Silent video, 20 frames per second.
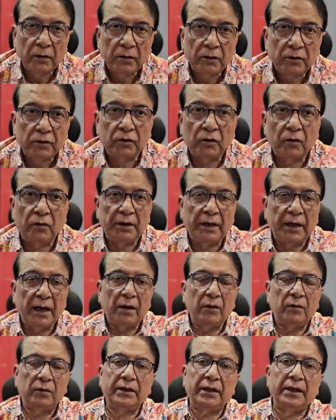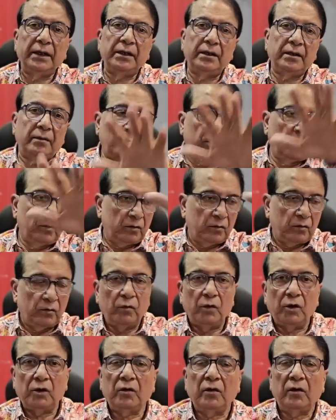so now think about
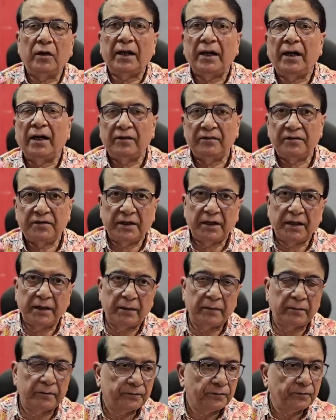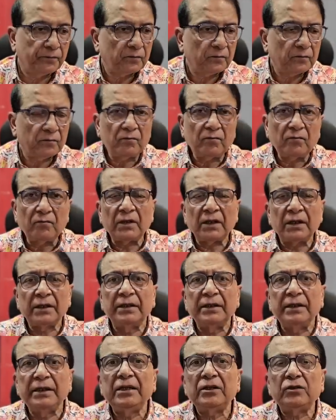what all i have said
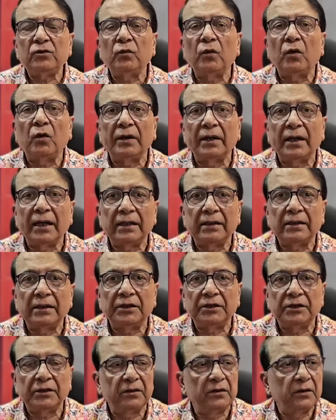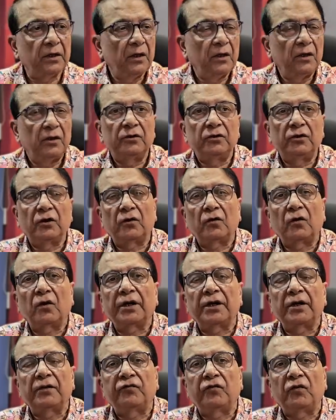these two organizations the
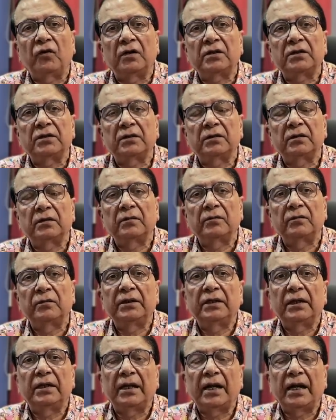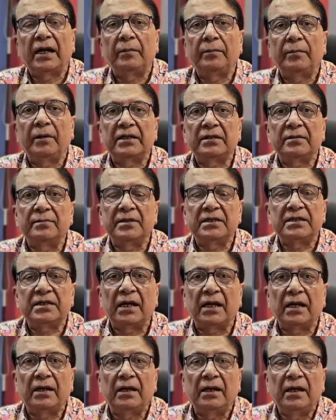rocket force with the land based
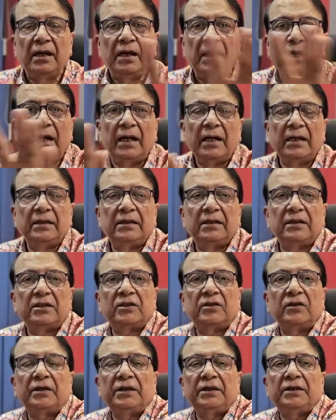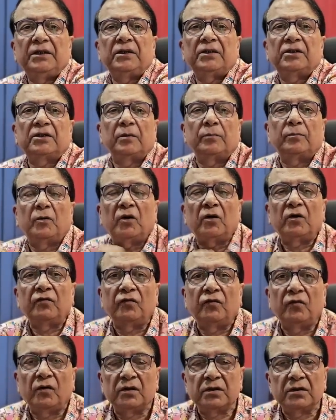missile and the strategic support
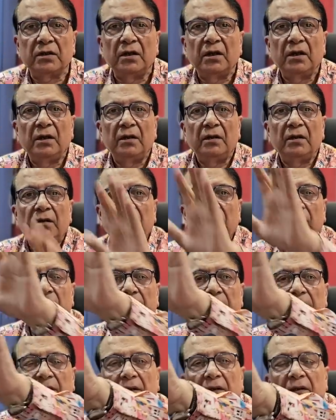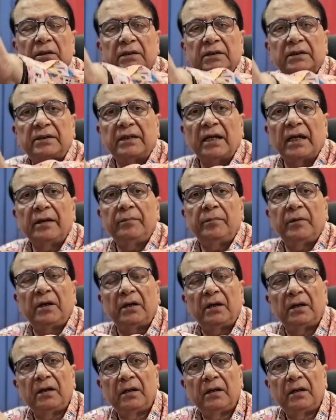force with the cyber